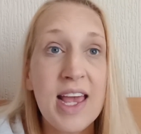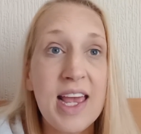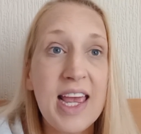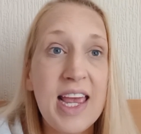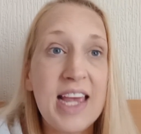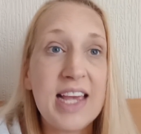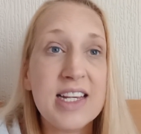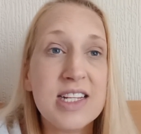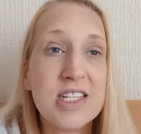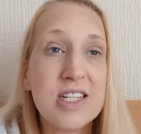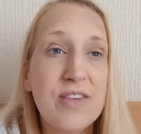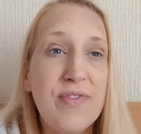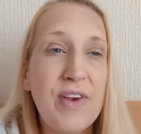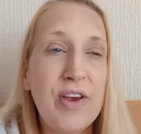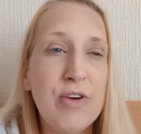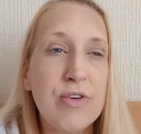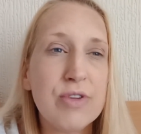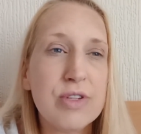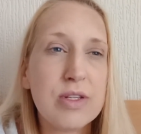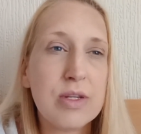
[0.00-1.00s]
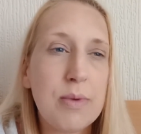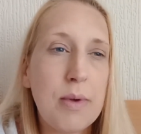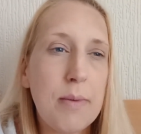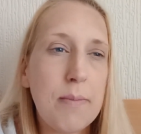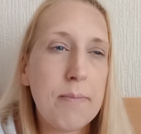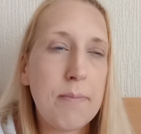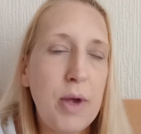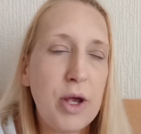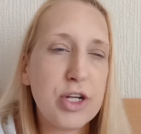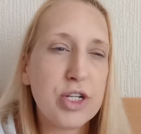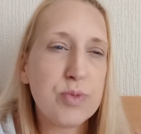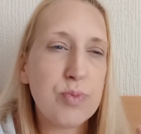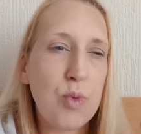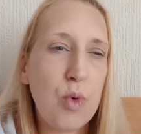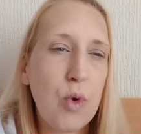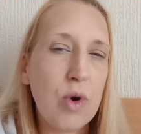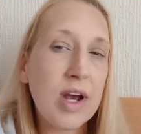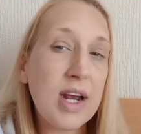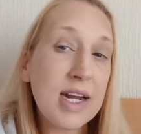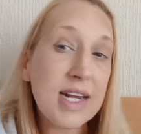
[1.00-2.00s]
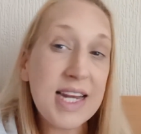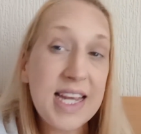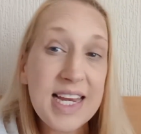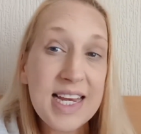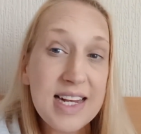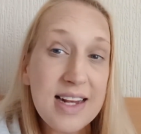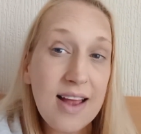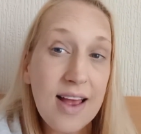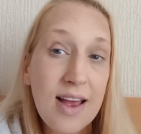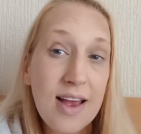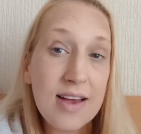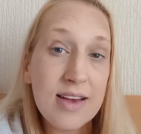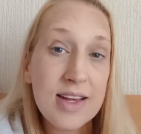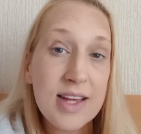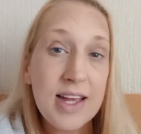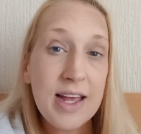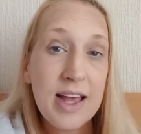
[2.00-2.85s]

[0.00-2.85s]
It feels much more cleaner.